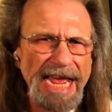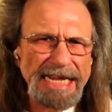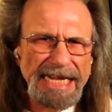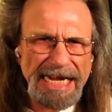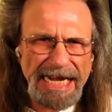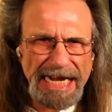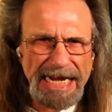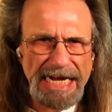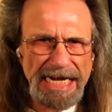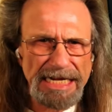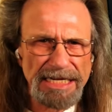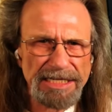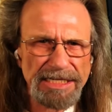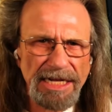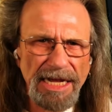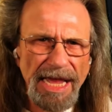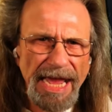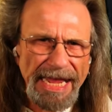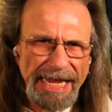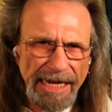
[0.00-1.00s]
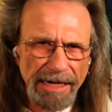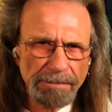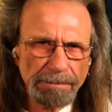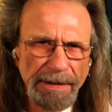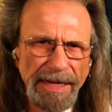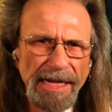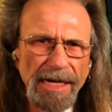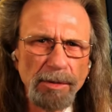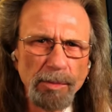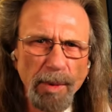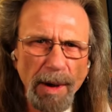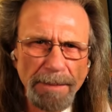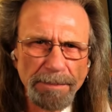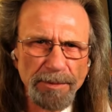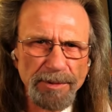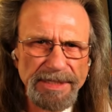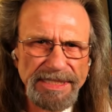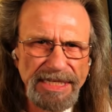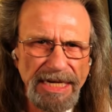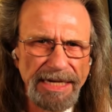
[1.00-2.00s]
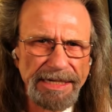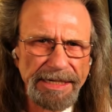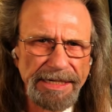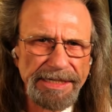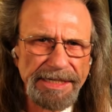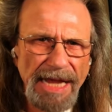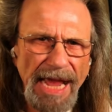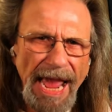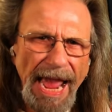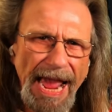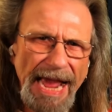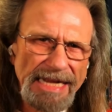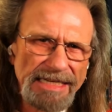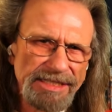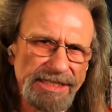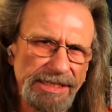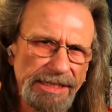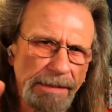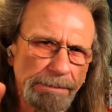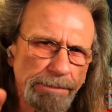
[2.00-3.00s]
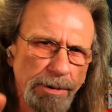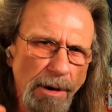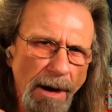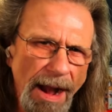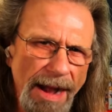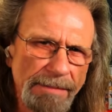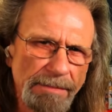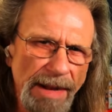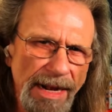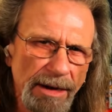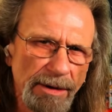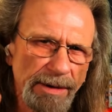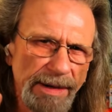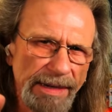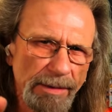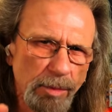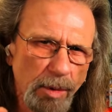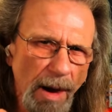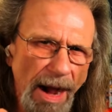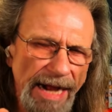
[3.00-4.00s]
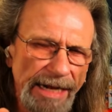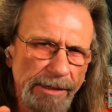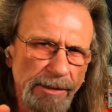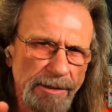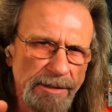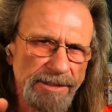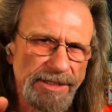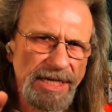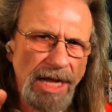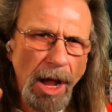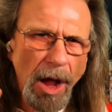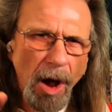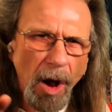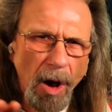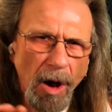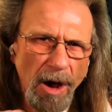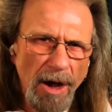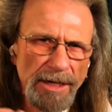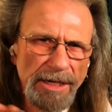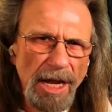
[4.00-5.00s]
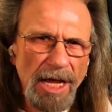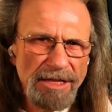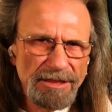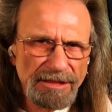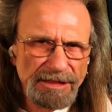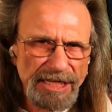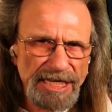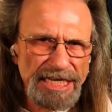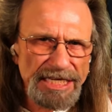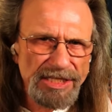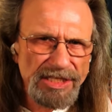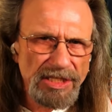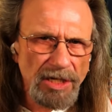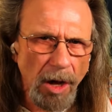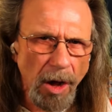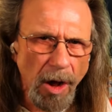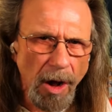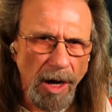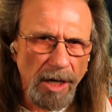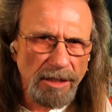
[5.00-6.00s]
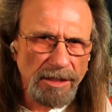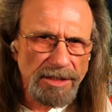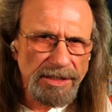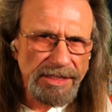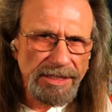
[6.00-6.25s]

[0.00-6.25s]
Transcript: heat in being represented as the primary writers on these songs.